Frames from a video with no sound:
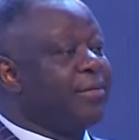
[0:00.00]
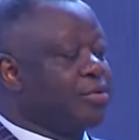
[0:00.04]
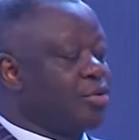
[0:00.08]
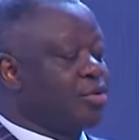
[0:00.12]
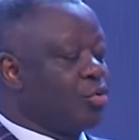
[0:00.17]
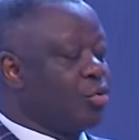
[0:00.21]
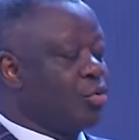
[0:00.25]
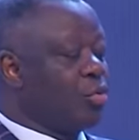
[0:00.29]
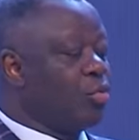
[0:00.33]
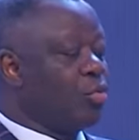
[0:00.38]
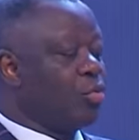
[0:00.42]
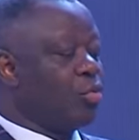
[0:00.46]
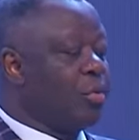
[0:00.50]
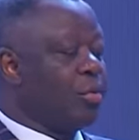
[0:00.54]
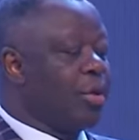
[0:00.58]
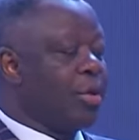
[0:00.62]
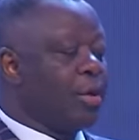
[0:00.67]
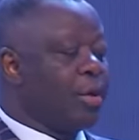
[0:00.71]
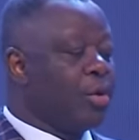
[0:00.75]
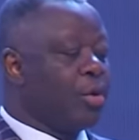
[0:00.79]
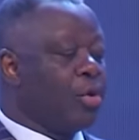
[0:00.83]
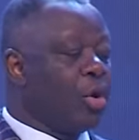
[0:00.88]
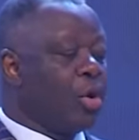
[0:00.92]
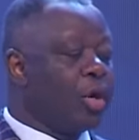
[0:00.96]
So
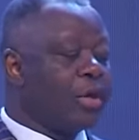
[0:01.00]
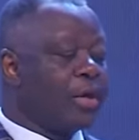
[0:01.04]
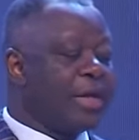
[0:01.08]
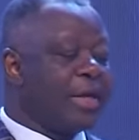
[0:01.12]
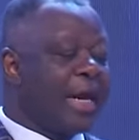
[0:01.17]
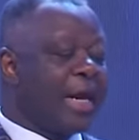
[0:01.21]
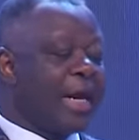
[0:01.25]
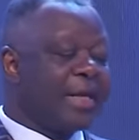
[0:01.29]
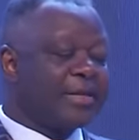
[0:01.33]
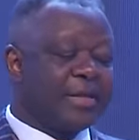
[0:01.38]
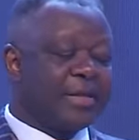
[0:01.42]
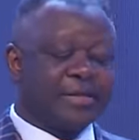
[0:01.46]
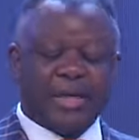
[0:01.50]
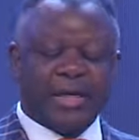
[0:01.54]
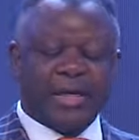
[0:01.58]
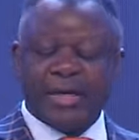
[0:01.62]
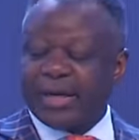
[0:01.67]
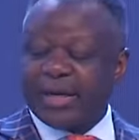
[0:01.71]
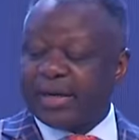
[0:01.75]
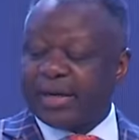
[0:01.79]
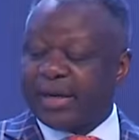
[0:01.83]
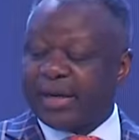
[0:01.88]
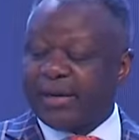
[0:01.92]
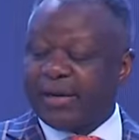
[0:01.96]
God does this
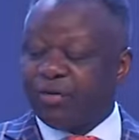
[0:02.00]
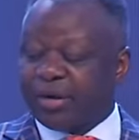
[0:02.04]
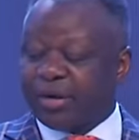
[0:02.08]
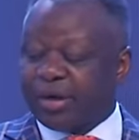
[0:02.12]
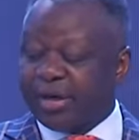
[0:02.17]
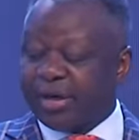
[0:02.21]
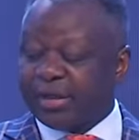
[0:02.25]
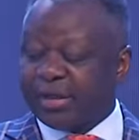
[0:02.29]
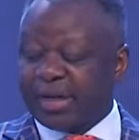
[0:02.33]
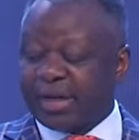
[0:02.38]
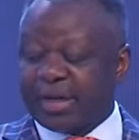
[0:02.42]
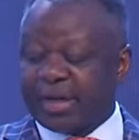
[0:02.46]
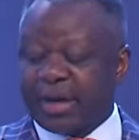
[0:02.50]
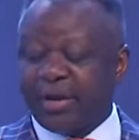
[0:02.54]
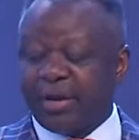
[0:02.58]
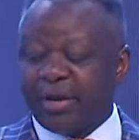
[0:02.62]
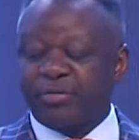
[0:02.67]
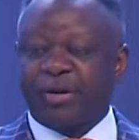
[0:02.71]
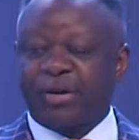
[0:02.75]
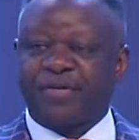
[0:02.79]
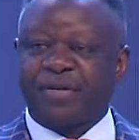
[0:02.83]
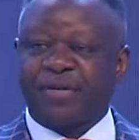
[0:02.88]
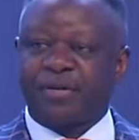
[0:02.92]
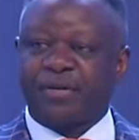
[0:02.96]
and the devil creates a
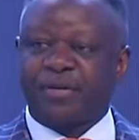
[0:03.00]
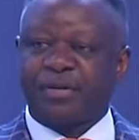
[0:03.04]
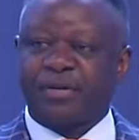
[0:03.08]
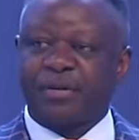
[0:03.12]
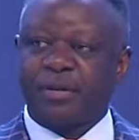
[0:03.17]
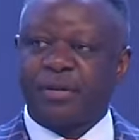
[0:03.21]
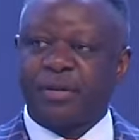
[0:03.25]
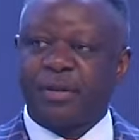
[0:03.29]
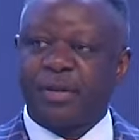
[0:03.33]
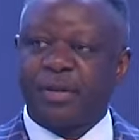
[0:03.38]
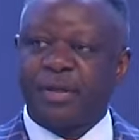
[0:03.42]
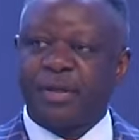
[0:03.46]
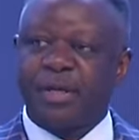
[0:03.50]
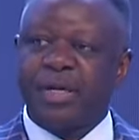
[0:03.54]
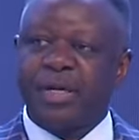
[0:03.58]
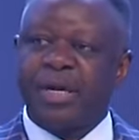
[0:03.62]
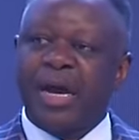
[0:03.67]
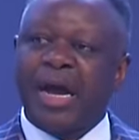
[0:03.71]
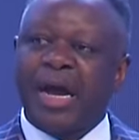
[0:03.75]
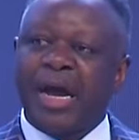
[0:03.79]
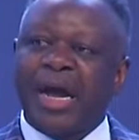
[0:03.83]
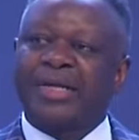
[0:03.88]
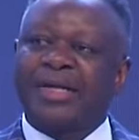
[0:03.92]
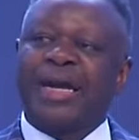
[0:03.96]
counterfeit.
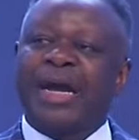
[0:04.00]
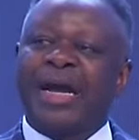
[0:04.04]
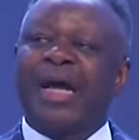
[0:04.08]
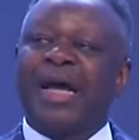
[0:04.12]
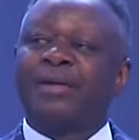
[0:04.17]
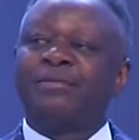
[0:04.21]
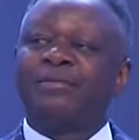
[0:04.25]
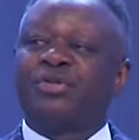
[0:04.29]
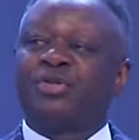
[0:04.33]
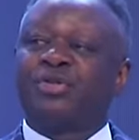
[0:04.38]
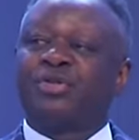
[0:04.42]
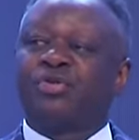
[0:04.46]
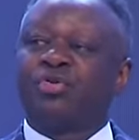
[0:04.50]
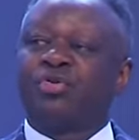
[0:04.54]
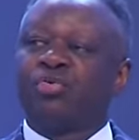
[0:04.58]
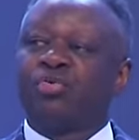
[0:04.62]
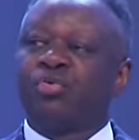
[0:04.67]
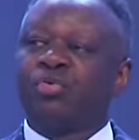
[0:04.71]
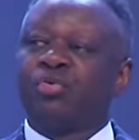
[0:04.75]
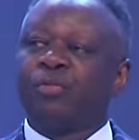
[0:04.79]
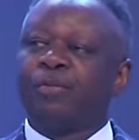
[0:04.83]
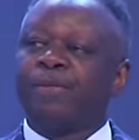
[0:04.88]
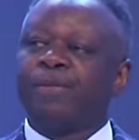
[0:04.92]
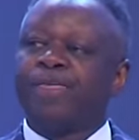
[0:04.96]
At times
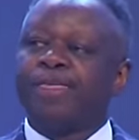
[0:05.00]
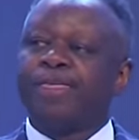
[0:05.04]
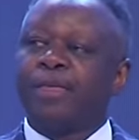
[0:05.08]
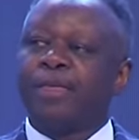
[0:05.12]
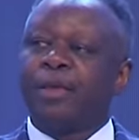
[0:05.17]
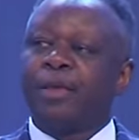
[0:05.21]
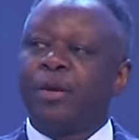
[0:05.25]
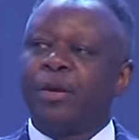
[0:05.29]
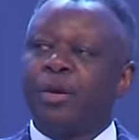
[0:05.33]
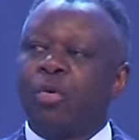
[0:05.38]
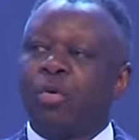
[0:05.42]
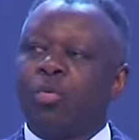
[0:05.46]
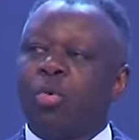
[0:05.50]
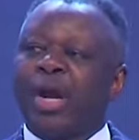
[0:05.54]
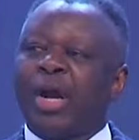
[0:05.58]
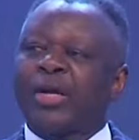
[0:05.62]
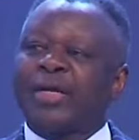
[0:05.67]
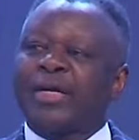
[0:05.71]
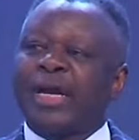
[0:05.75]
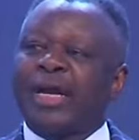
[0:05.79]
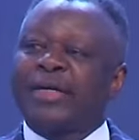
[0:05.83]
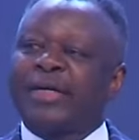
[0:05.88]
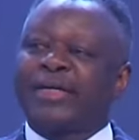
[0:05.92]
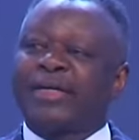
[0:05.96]
too,
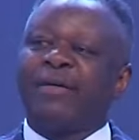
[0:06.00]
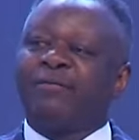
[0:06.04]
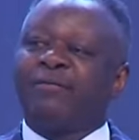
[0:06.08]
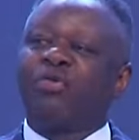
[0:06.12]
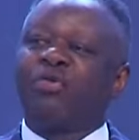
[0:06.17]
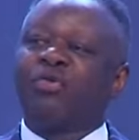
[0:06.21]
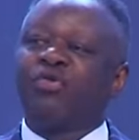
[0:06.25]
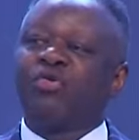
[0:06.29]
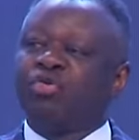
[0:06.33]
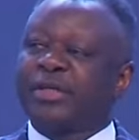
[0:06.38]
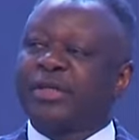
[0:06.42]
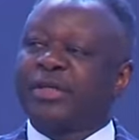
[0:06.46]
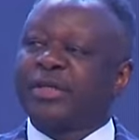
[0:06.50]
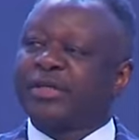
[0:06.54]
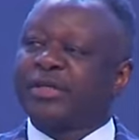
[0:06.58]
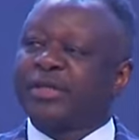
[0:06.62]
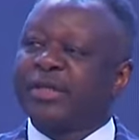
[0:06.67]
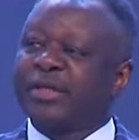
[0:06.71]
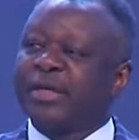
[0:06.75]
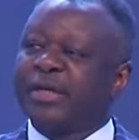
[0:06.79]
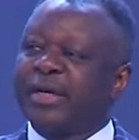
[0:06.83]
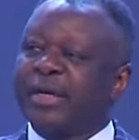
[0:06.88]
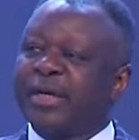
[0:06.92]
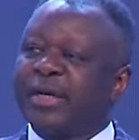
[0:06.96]
what the devil
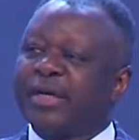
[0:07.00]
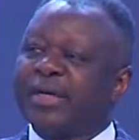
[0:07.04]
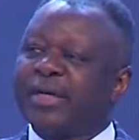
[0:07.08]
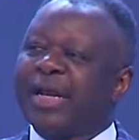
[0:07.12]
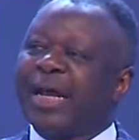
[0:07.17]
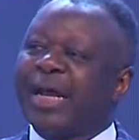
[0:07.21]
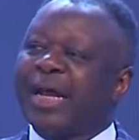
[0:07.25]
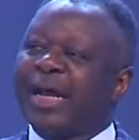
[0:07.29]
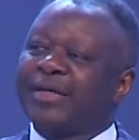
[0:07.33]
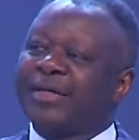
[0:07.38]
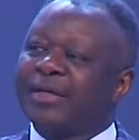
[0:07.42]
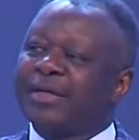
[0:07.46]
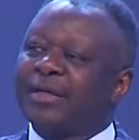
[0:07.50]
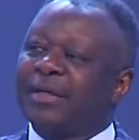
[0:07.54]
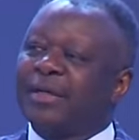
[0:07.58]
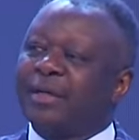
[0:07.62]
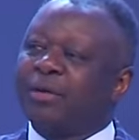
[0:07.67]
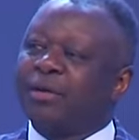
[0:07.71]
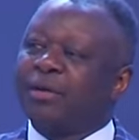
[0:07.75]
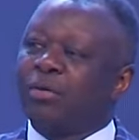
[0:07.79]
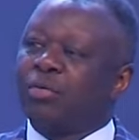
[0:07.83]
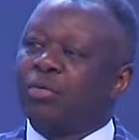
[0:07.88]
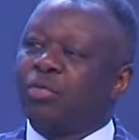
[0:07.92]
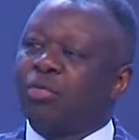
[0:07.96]
uses,
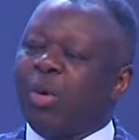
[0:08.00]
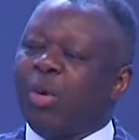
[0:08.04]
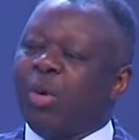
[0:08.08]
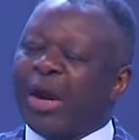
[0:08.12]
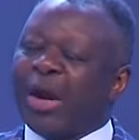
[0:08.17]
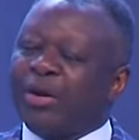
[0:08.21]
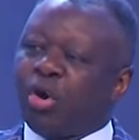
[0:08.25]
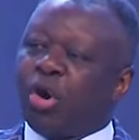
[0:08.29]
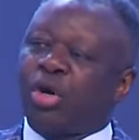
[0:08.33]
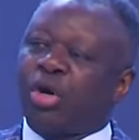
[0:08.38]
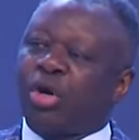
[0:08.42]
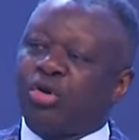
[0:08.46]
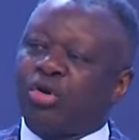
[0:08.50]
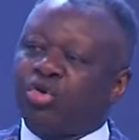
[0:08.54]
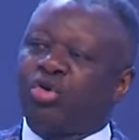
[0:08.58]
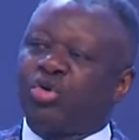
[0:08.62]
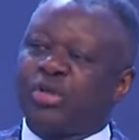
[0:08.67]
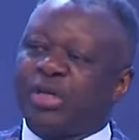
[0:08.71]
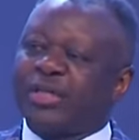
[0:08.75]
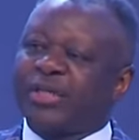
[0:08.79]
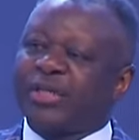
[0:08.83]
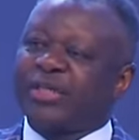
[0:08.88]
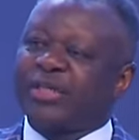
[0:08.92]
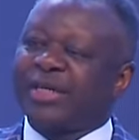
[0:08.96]
what God
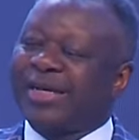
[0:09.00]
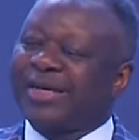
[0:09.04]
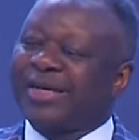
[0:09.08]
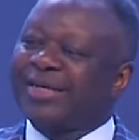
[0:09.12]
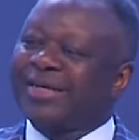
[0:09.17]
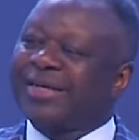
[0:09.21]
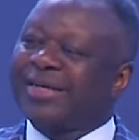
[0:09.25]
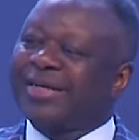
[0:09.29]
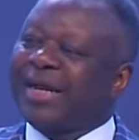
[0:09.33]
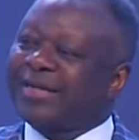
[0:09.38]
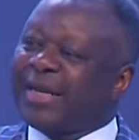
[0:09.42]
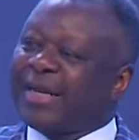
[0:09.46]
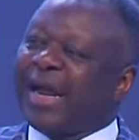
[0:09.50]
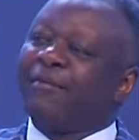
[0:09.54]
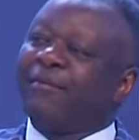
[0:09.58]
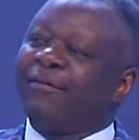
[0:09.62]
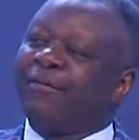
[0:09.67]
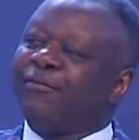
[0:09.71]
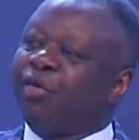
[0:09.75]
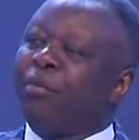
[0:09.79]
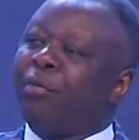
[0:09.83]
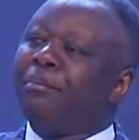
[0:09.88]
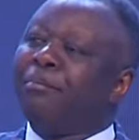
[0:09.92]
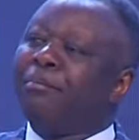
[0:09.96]
uses, the
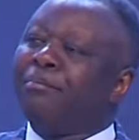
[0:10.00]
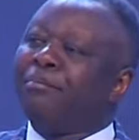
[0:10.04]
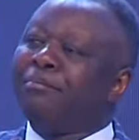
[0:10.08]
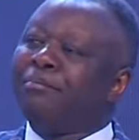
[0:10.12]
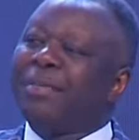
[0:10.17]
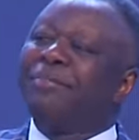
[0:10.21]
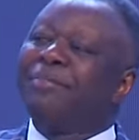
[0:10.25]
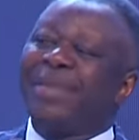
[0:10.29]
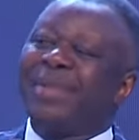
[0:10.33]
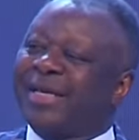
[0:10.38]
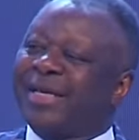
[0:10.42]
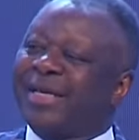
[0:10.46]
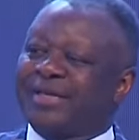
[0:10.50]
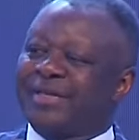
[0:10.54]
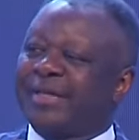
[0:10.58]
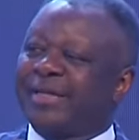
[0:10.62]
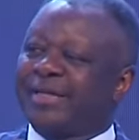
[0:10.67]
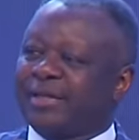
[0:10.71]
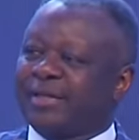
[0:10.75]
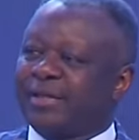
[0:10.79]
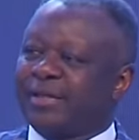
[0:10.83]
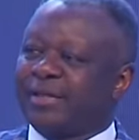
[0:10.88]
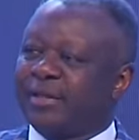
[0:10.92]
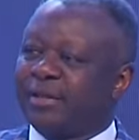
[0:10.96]
devil mimics
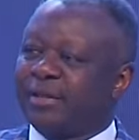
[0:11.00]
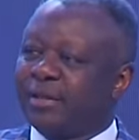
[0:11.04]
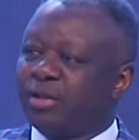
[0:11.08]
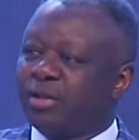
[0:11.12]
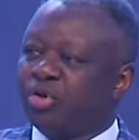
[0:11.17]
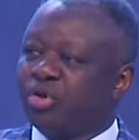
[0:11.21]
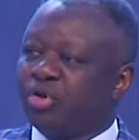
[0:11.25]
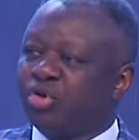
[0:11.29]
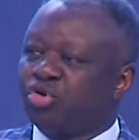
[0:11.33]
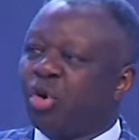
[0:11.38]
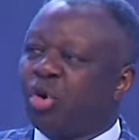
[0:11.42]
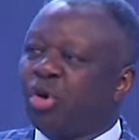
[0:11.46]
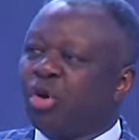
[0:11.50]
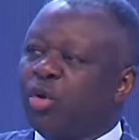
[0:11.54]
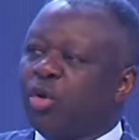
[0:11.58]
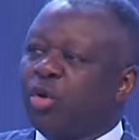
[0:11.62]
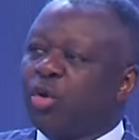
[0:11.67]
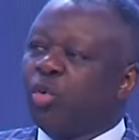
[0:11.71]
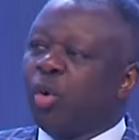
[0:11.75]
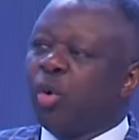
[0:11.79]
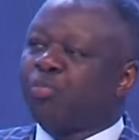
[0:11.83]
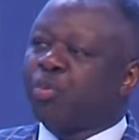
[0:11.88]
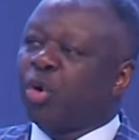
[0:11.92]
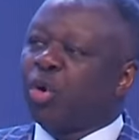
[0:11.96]
it. So he
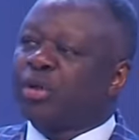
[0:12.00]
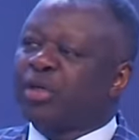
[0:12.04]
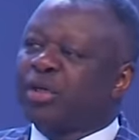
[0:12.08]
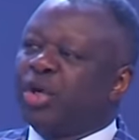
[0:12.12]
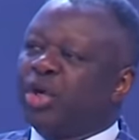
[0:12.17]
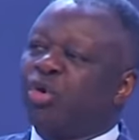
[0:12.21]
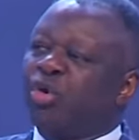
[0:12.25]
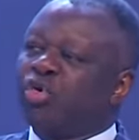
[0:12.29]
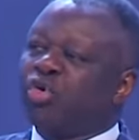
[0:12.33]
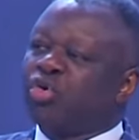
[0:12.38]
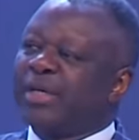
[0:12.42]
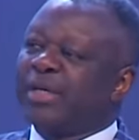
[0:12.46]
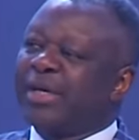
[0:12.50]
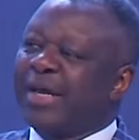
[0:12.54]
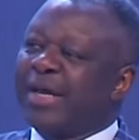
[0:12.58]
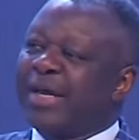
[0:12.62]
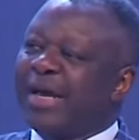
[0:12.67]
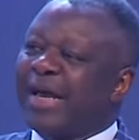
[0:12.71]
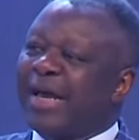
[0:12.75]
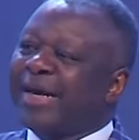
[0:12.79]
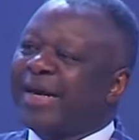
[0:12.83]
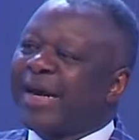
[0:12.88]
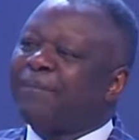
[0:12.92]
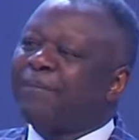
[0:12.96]
will produce
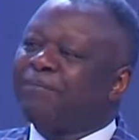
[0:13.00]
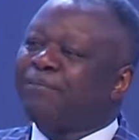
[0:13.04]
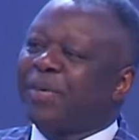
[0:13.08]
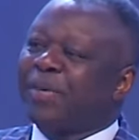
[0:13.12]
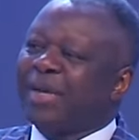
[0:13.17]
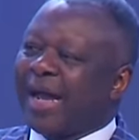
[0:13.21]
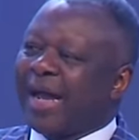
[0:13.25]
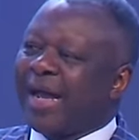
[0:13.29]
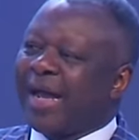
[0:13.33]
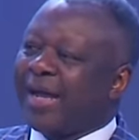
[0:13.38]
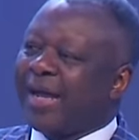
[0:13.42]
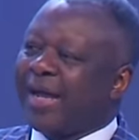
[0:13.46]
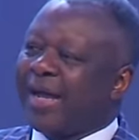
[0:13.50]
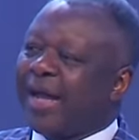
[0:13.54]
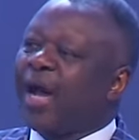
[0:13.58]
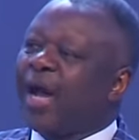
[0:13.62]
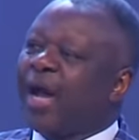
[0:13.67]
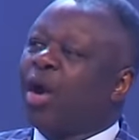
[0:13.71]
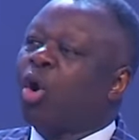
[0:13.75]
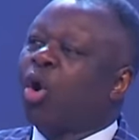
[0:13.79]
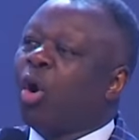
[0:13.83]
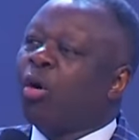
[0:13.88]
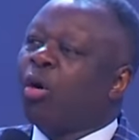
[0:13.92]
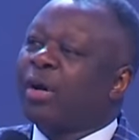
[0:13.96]
a replica,
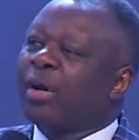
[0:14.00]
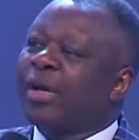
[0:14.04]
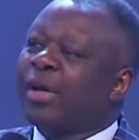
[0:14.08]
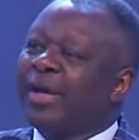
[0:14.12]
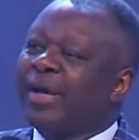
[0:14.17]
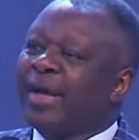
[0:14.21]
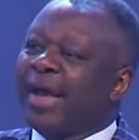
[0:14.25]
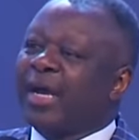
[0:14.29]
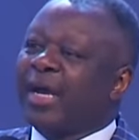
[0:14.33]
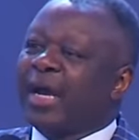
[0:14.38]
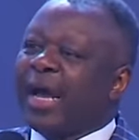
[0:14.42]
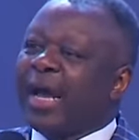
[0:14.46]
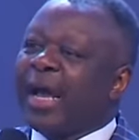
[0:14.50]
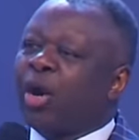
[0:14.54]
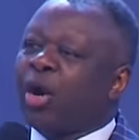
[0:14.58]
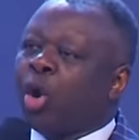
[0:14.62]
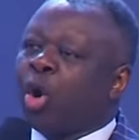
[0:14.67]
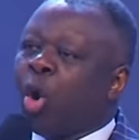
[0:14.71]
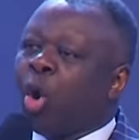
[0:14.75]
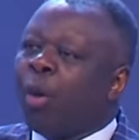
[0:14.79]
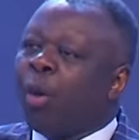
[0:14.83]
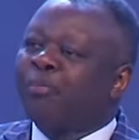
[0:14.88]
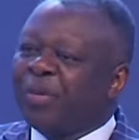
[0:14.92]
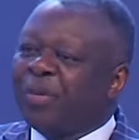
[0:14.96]
a
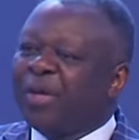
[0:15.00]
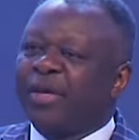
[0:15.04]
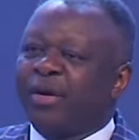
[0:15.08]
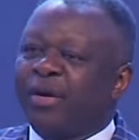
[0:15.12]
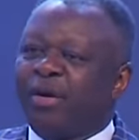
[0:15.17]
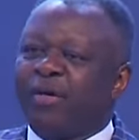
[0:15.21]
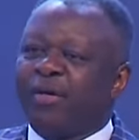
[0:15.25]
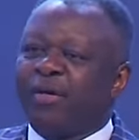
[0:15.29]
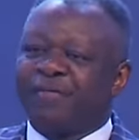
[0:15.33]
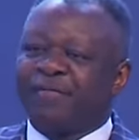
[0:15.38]
copy of